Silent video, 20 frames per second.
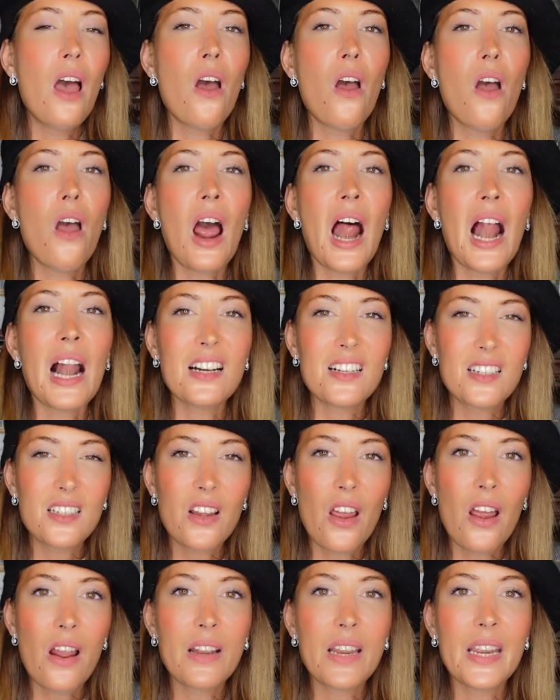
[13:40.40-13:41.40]

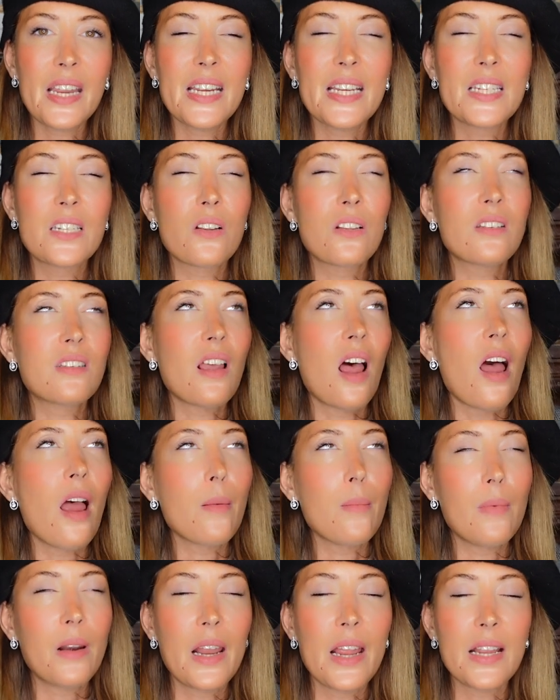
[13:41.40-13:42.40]
Alston is a
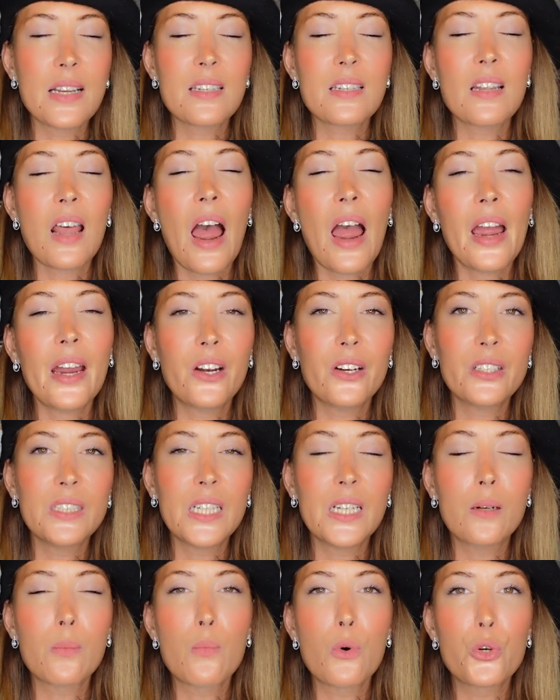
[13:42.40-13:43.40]
timeless,
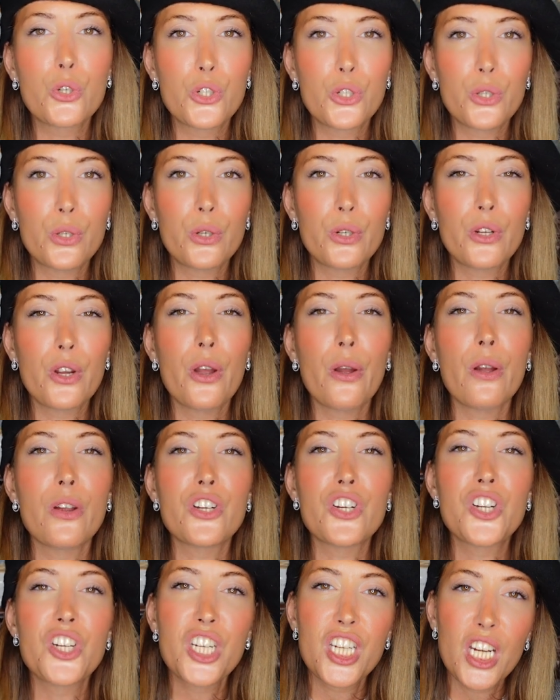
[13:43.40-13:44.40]
iconic, modern,
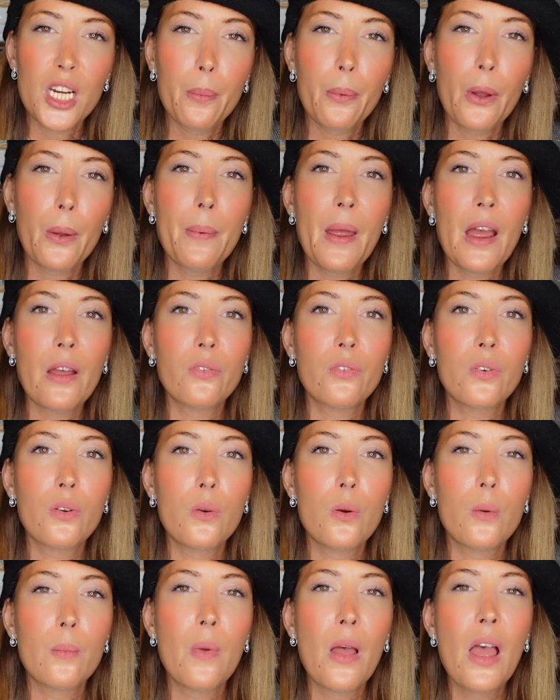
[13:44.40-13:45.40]
cheap
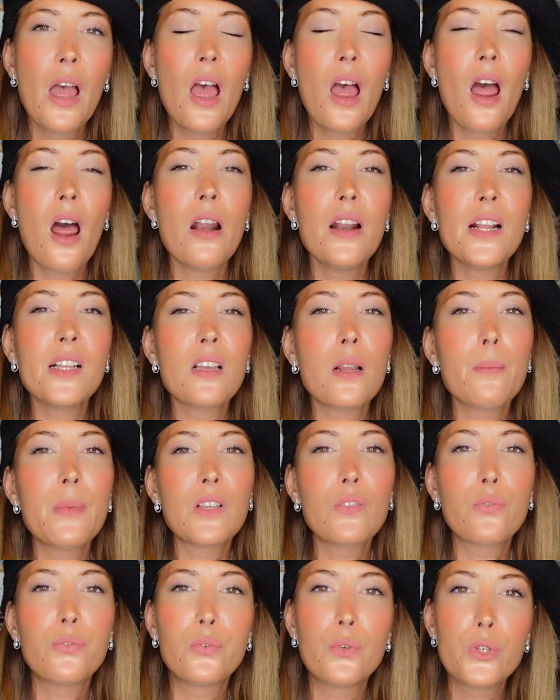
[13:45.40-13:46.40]
perfume. A little
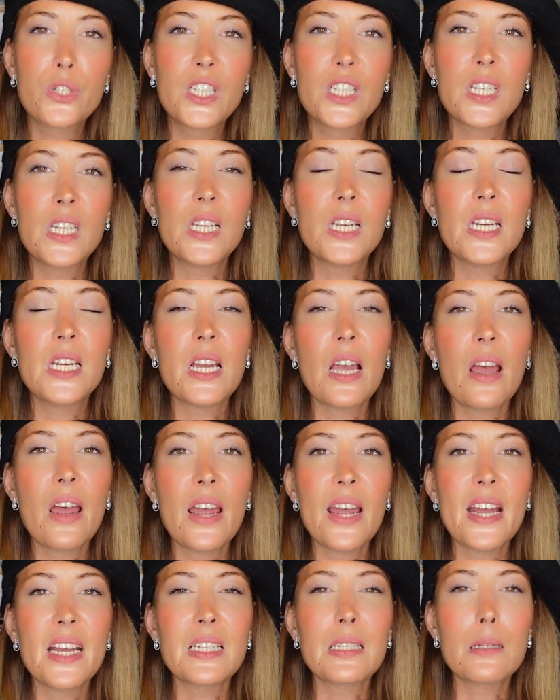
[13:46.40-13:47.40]
bit fruity,
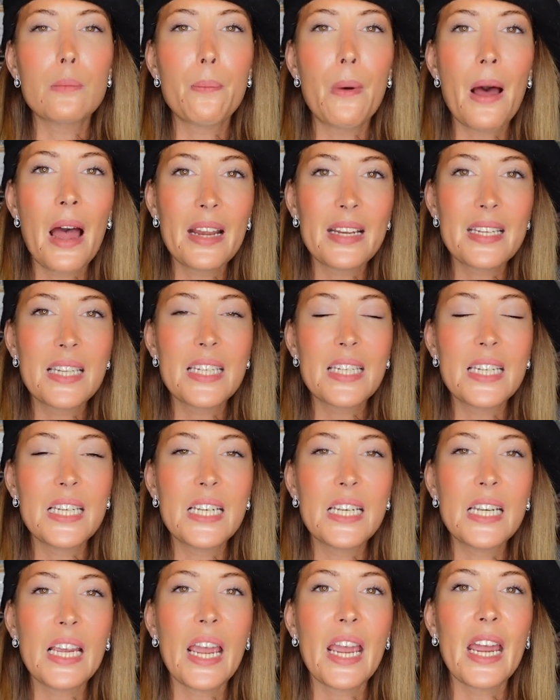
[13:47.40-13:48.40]

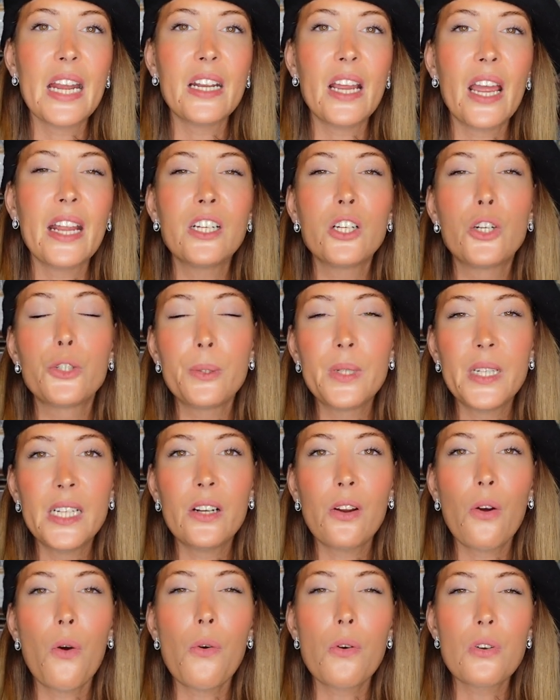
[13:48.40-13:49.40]
spicy, and
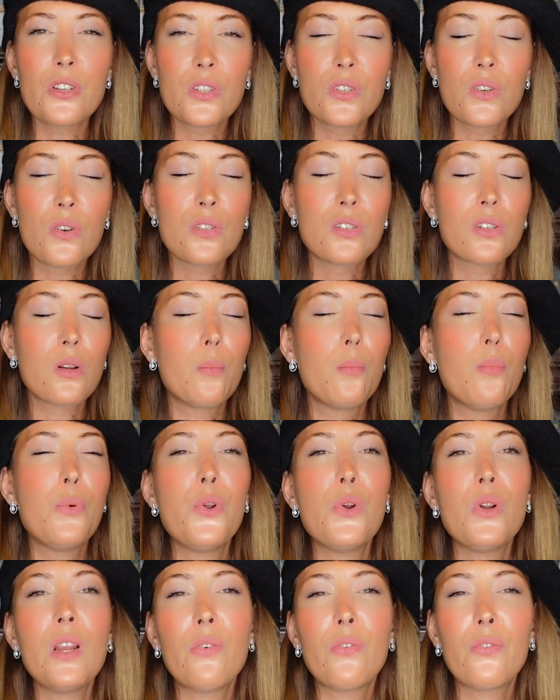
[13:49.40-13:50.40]
green also. So
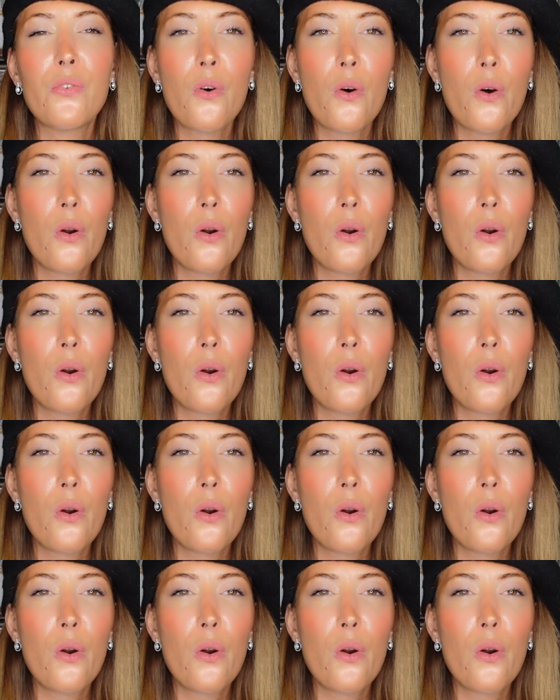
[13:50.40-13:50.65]
beautiful.